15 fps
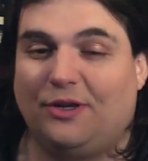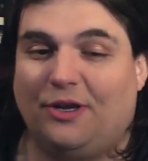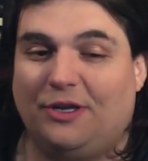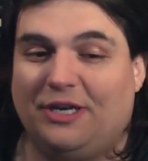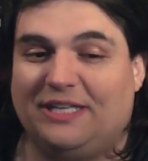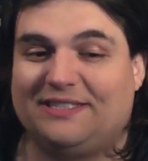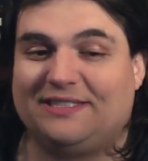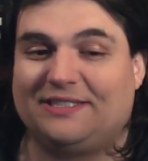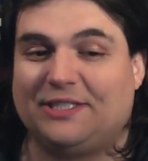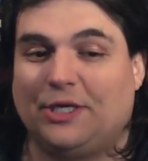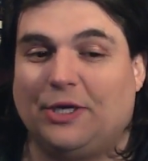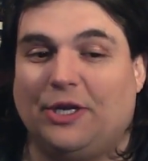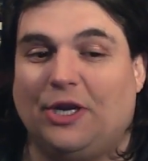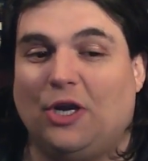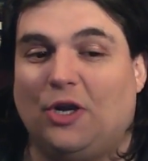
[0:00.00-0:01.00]

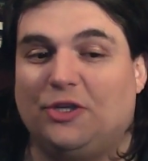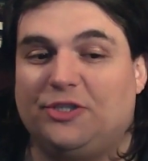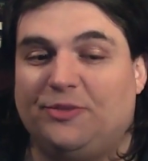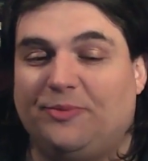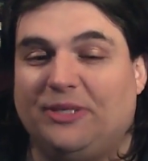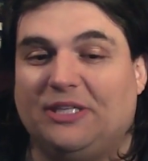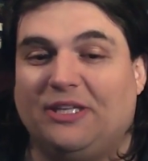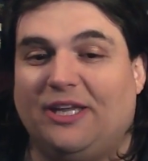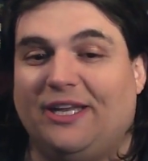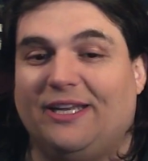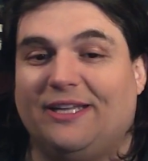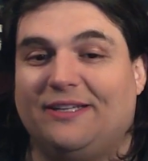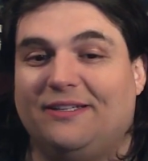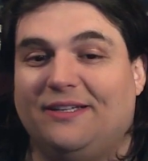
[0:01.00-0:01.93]
unnecessary RGB lighting,